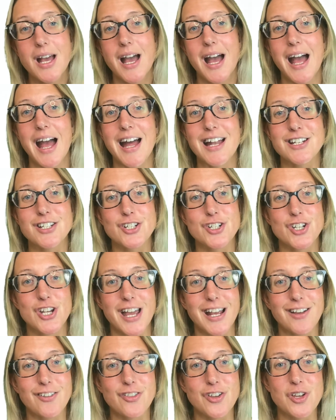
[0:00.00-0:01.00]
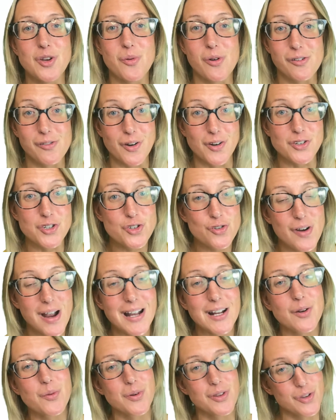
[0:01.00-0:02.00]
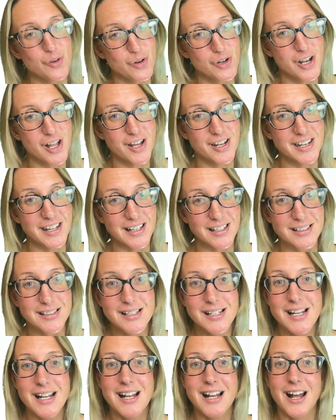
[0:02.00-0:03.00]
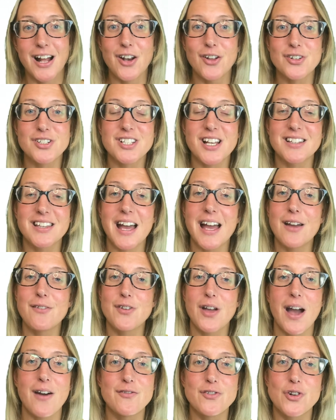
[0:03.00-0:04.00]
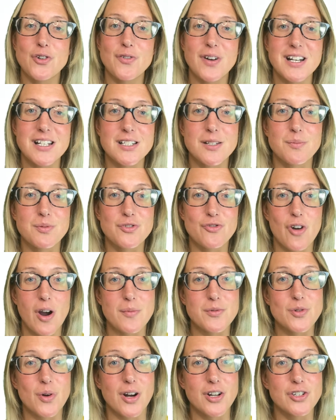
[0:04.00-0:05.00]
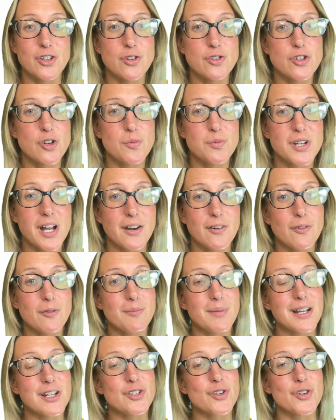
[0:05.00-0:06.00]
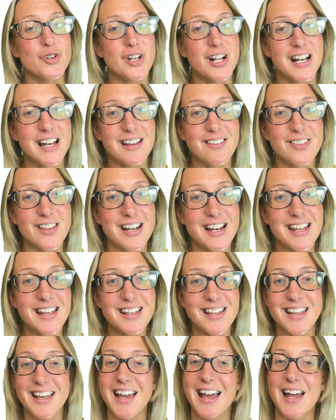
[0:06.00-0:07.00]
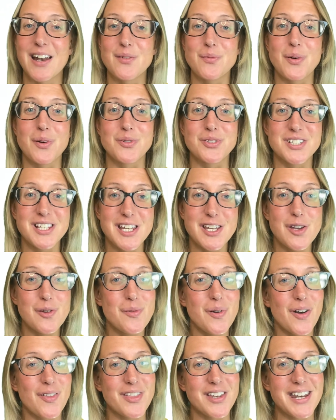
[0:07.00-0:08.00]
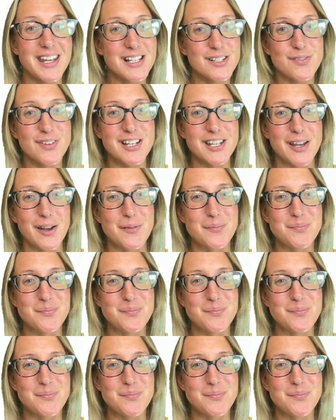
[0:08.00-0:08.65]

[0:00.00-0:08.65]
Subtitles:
and check that you are on track with your learning. Alongside that, if you haven't already subscribed to our YouTube channel, make sure you click the link and we will see you on the next video.